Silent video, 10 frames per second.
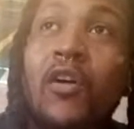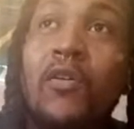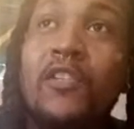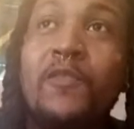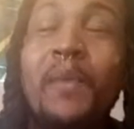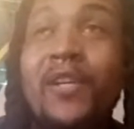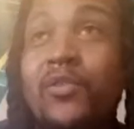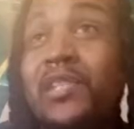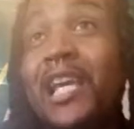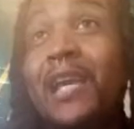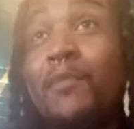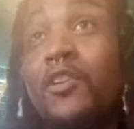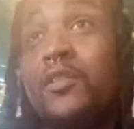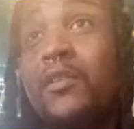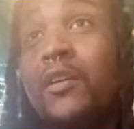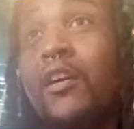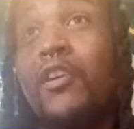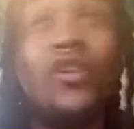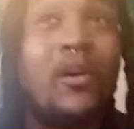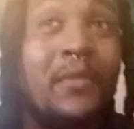special teamers are
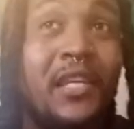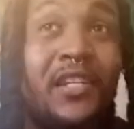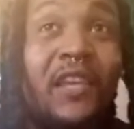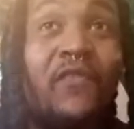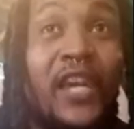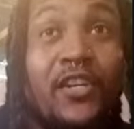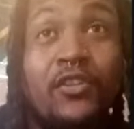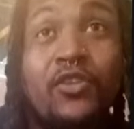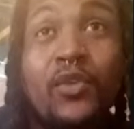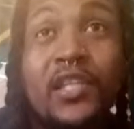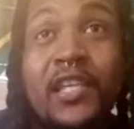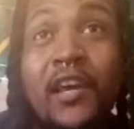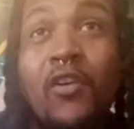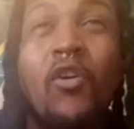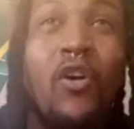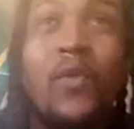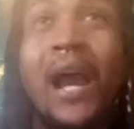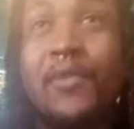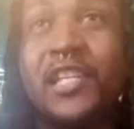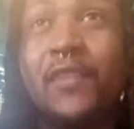normally defenders who excel or
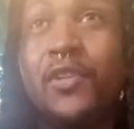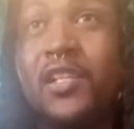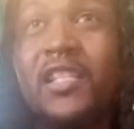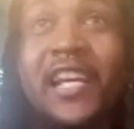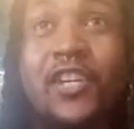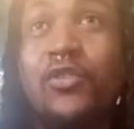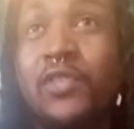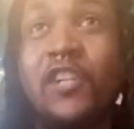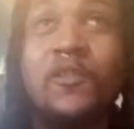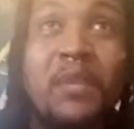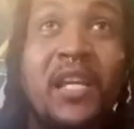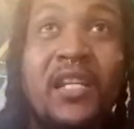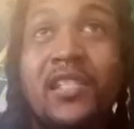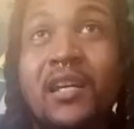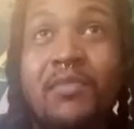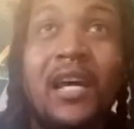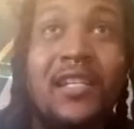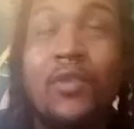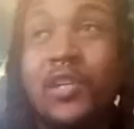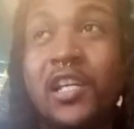wide receivers because they can use their speed and
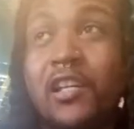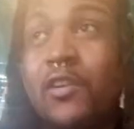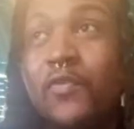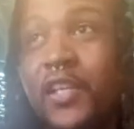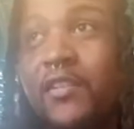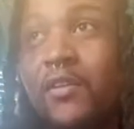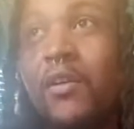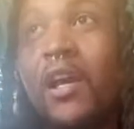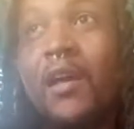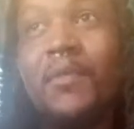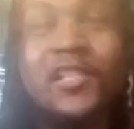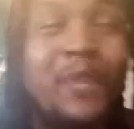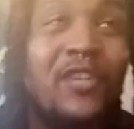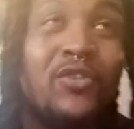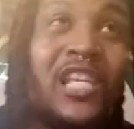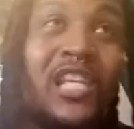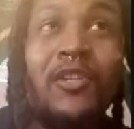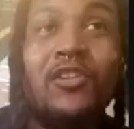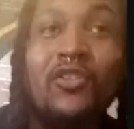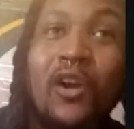sometimes they want to get a little physical. But special
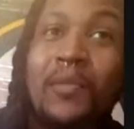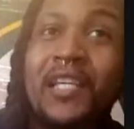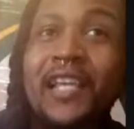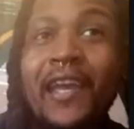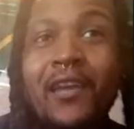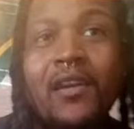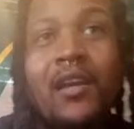teamers are normally like,